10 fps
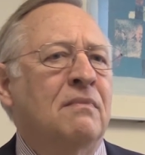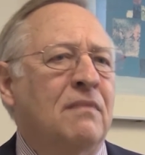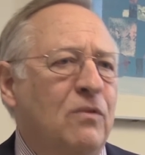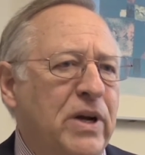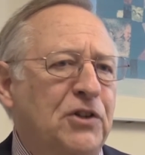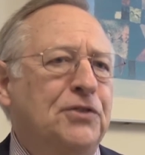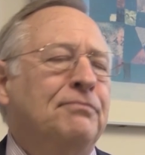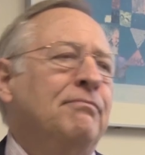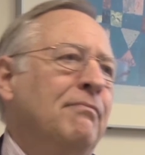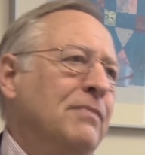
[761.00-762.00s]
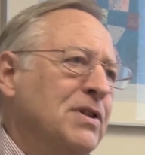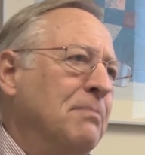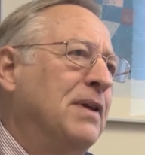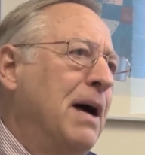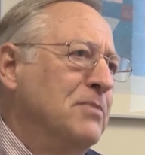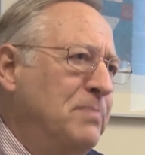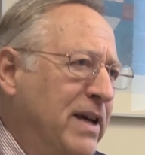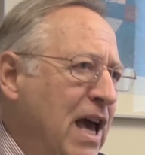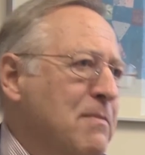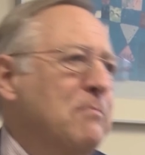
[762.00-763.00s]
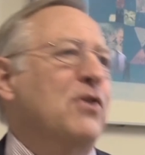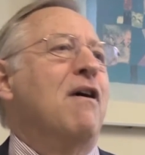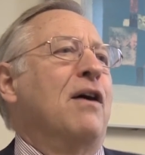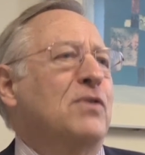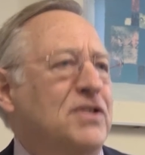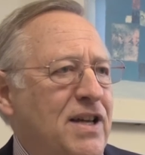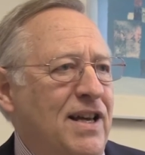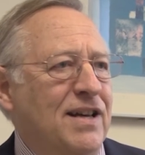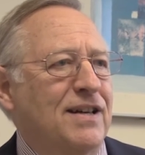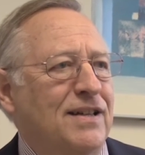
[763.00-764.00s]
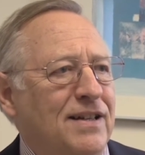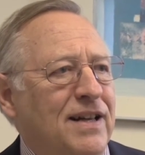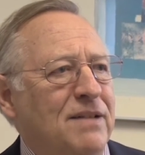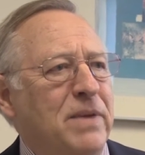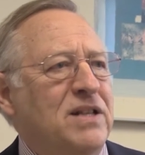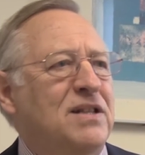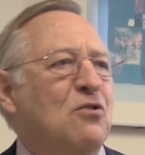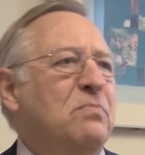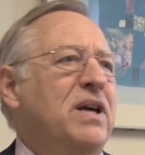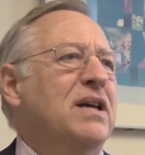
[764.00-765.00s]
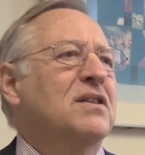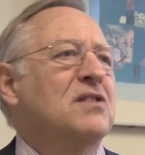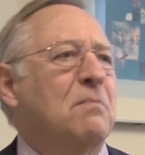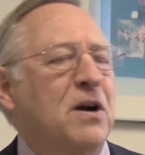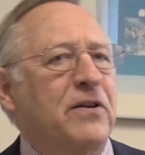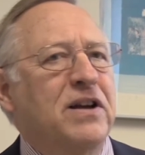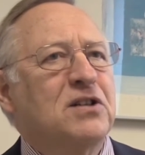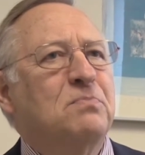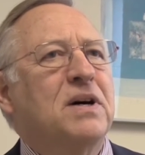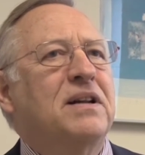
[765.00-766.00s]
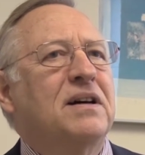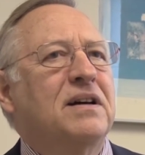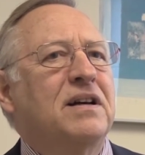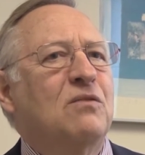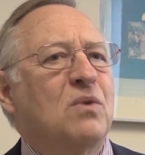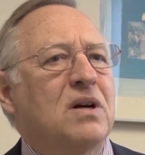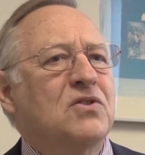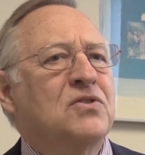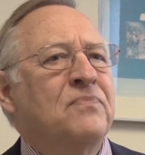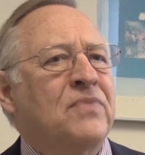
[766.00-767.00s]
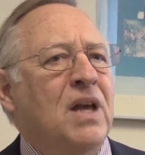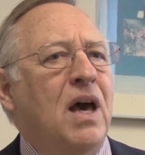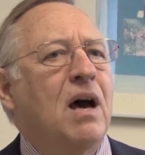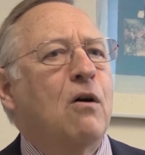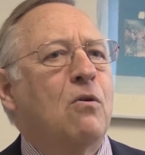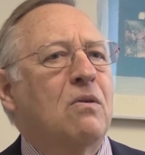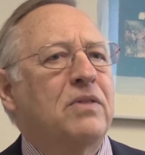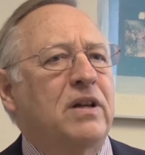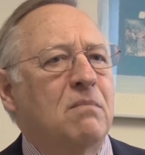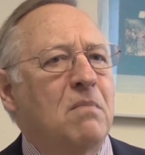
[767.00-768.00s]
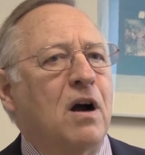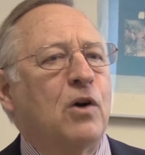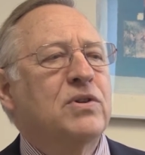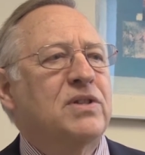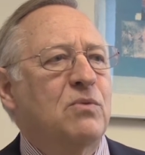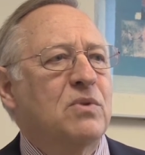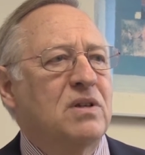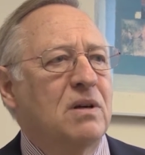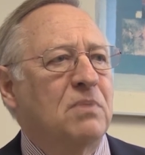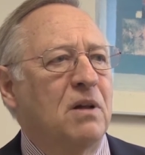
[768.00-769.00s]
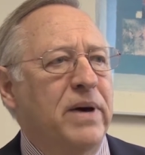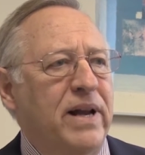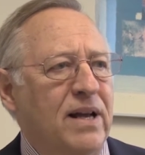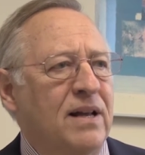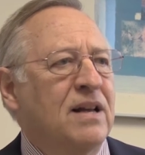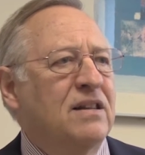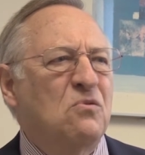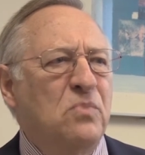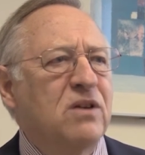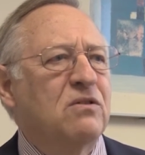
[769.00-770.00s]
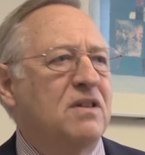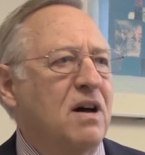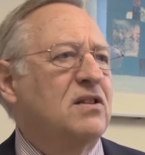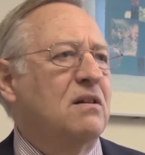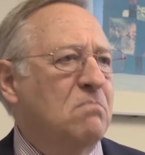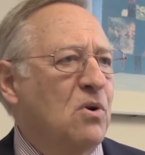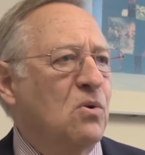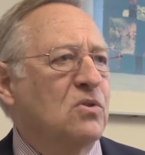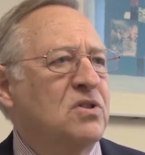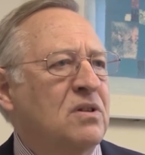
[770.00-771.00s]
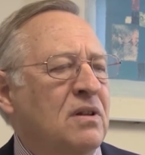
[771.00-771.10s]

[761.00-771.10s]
which sometimes became a bureaucracy and may still be in some areas. But it was how the democracy was implementing the real nuts and bolts